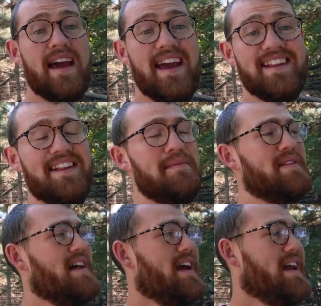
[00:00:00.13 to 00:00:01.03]
It seems
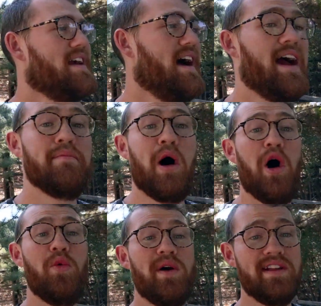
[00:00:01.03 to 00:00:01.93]
like I'm
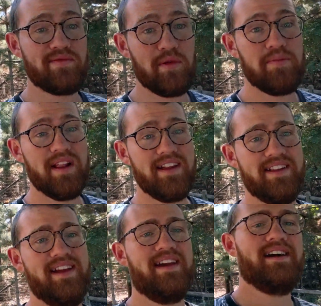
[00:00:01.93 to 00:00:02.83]
always
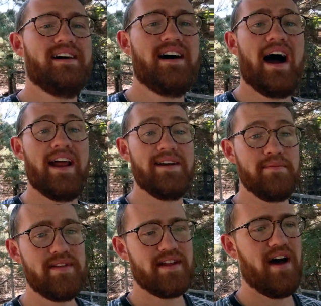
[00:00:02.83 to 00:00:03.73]
replacing
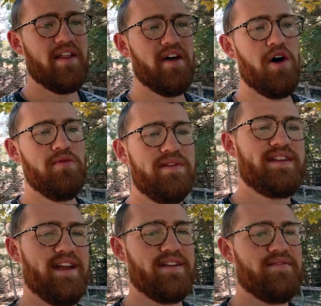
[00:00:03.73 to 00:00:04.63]
items on the homestead,